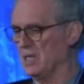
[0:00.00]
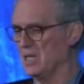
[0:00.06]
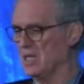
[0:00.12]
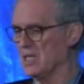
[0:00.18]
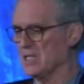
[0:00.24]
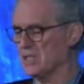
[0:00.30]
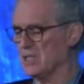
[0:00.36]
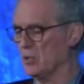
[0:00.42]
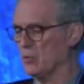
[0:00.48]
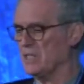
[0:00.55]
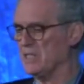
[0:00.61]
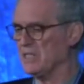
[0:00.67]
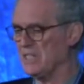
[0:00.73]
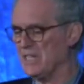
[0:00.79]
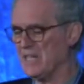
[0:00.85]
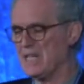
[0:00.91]
So in
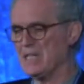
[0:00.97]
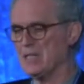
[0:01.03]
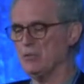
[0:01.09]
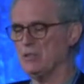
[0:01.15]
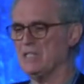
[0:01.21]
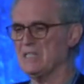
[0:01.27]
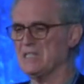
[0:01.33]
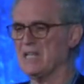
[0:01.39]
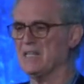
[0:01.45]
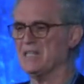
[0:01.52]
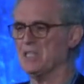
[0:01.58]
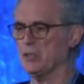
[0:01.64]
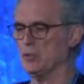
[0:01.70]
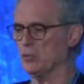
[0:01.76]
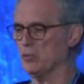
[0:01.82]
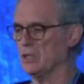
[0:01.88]
the end, we decided
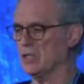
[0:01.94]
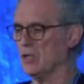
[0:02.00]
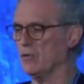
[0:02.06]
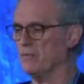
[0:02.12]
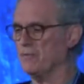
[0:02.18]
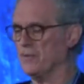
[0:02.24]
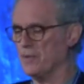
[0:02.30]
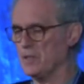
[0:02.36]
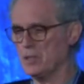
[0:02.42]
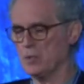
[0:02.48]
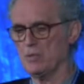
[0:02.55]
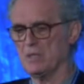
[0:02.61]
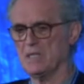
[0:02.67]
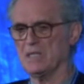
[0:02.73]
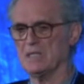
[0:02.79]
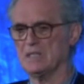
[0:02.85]
to go first
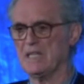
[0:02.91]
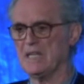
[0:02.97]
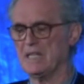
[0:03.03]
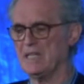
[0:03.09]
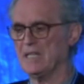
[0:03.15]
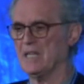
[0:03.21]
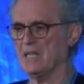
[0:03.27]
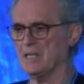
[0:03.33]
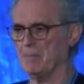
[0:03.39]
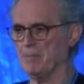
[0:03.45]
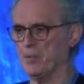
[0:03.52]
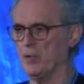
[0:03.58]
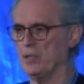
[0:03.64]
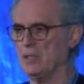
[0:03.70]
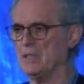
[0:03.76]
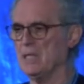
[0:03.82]
with the technical
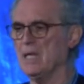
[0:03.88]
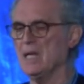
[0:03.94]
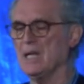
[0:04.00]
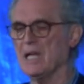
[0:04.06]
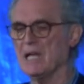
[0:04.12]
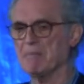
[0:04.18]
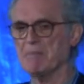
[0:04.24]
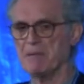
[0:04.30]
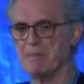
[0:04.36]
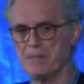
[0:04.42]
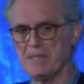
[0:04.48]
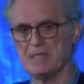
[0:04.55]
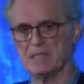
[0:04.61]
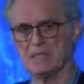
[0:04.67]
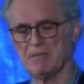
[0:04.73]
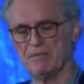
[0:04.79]
report, and maybe
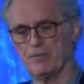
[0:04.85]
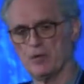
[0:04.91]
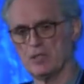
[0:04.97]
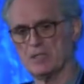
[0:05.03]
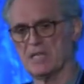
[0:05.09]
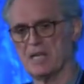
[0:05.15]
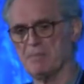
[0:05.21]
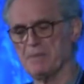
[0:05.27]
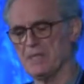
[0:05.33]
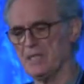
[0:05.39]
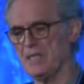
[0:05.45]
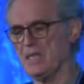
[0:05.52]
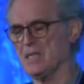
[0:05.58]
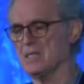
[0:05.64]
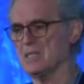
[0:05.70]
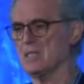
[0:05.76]
in the forthcoming
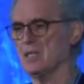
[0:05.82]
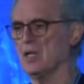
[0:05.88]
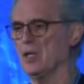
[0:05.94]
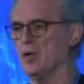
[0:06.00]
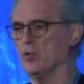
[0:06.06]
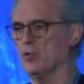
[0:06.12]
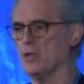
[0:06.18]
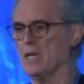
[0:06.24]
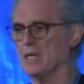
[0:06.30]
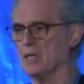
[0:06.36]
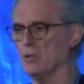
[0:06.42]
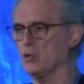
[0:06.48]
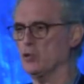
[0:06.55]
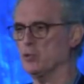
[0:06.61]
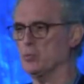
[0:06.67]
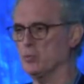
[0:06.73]
years, we are going
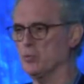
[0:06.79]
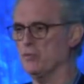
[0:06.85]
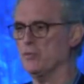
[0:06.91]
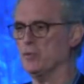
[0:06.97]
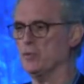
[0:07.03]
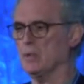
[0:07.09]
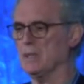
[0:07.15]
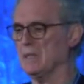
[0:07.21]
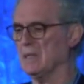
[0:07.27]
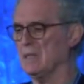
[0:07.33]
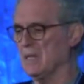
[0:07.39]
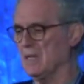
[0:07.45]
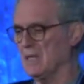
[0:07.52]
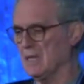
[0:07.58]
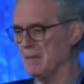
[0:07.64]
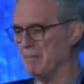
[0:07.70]
to move to a,
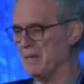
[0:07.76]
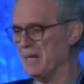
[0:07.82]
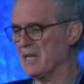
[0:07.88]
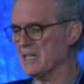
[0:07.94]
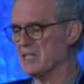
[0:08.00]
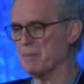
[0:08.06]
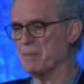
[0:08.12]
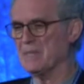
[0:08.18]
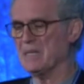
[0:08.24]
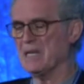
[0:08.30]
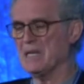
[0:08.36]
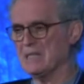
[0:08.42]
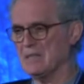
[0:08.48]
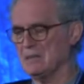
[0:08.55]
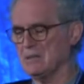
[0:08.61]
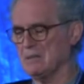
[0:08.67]
a management, uh,
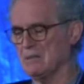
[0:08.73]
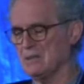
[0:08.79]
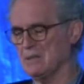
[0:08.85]
an